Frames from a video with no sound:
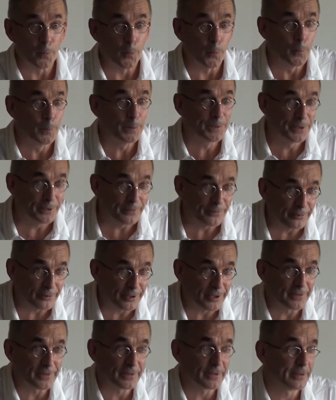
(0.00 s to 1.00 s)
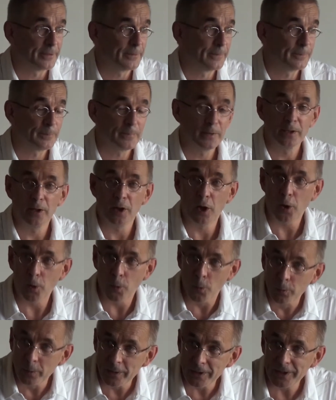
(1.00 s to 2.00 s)
All different,
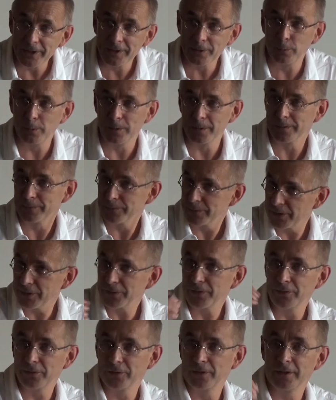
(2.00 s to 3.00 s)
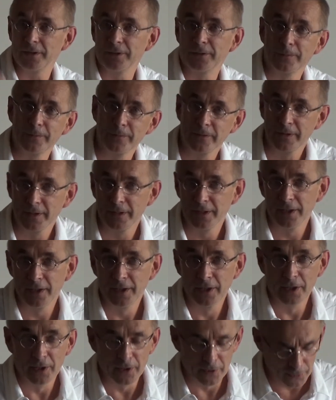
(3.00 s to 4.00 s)
all equal. This is the
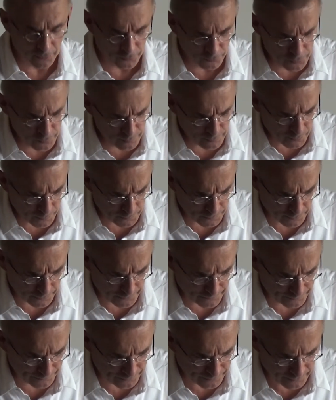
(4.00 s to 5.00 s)
new motto.